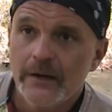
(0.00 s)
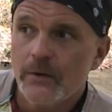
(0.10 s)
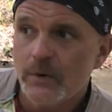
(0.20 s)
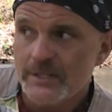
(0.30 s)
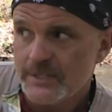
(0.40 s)

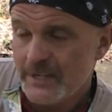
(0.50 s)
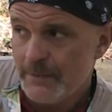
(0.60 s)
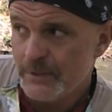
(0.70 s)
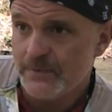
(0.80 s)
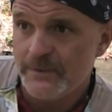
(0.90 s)
once a
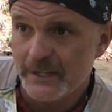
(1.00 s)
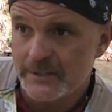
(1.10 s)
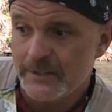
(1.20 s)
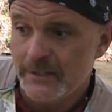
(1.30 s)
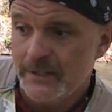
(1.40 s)
sample is
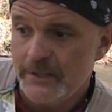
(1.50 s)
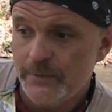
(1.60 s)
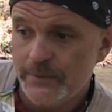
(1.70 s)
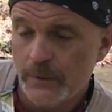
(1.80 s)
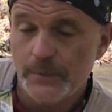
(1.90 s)
fixed, you
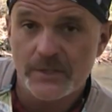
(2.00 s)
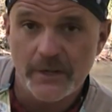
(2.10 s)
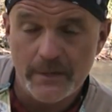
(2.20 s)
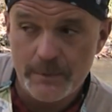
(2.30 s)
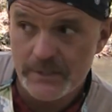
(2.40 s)
form what's
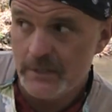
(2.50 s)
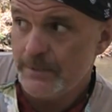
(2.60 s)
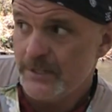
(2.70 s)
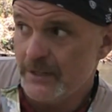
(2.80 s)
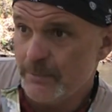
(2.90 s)
called a
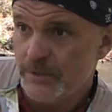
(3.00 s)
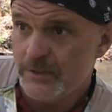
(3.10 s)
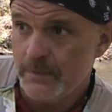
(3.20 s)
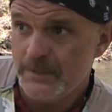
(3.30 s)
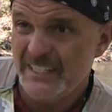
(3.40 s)
precipitate. A
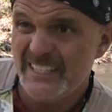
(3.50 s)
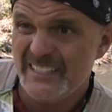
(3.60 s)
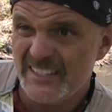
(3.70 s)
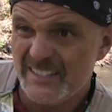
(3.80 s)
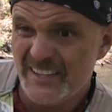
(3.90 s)
precipitate is
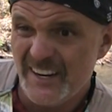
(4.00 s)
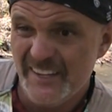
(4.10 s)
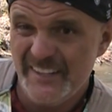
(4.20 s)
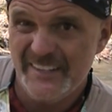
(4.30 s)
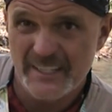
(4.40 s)
a
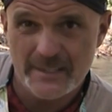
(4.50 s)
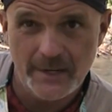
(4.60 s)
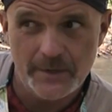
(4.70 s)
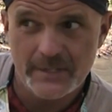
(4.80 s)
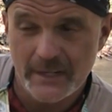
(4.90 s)
solid that
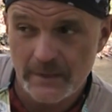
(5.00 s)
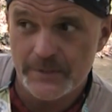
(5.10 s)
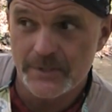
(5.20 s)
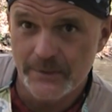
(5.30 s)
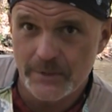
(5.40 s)
settles out of a
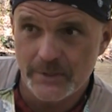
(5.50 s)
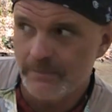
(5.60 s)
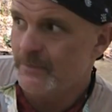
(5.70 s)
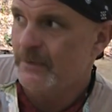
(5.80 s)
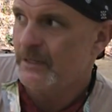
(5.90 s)
solution.
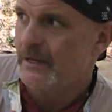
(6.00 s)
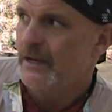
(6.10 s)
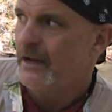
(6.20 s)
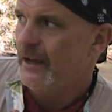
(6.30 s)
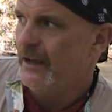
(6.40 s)

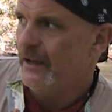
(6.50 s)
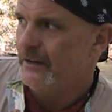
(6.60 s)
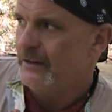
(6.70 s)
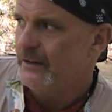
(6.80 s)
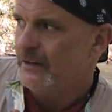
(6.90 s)

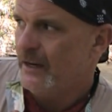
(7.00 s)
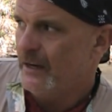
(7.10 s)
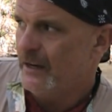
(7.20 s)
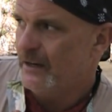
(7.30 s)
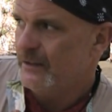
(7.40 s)
And,
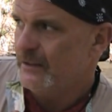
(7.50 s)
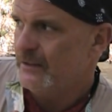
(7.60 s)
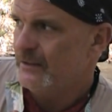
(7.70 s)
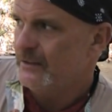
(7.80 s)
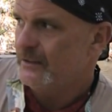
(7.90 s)

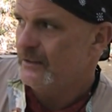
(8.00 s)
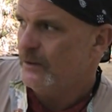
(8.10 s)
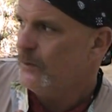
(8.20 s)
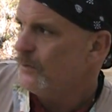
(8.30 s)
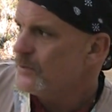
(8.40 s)

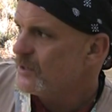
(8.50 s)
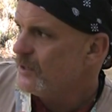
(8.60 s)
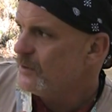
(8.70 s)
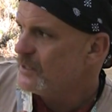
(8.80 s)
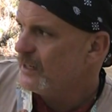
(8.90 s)
oh, there's a
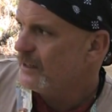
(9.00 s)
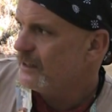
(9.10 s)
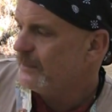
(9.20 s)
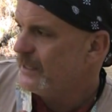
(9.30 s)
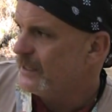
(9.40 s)
cute duck
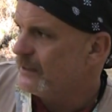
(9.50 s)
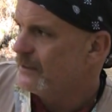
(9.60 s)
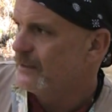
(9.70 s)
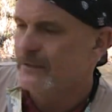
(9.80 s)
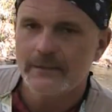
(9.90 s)
coming.
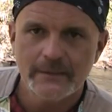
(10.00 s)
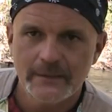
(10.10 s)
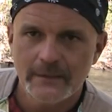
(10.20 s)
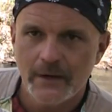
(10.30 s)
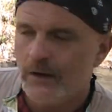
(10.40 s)

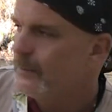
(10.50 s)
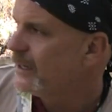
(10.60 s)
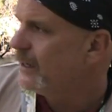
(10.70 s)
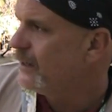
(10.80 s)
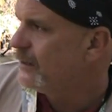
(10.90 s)
Oh my
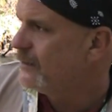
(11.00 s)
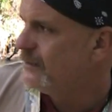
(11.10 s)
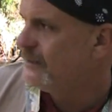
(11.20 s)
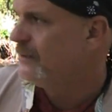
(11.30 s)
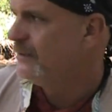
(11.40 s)
God.
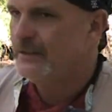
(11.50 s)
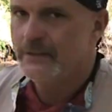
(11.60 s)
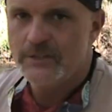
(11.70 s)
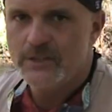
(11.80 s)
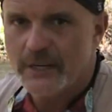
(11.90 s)

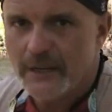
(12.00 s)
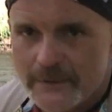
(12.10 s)
Check out